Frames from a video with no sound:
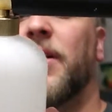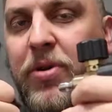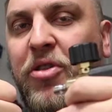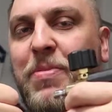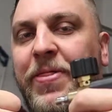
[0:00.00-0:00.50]

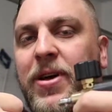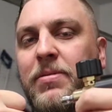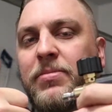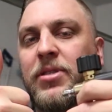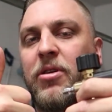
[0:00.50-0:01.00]
Both my
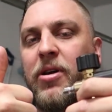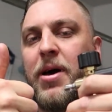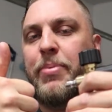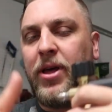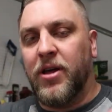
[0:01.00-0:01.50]
thumbs are
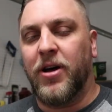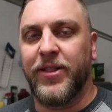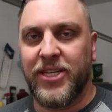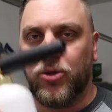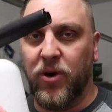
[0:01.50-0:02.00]
up on
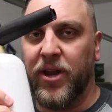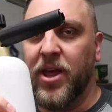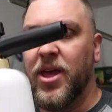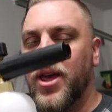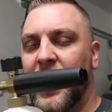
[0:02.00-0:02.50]
this one.
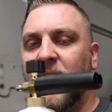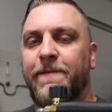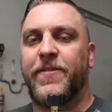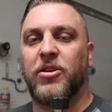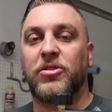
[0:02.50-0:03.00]
It
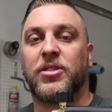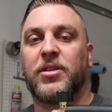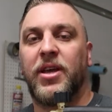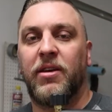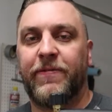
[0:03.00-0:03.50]
feels
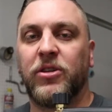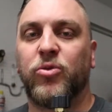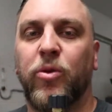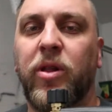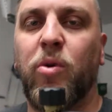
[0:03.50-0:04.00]

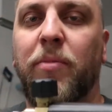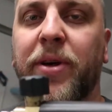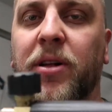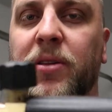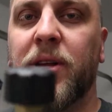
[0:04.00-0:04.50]
really well
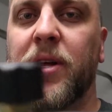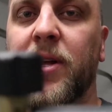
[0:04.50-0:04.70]
built.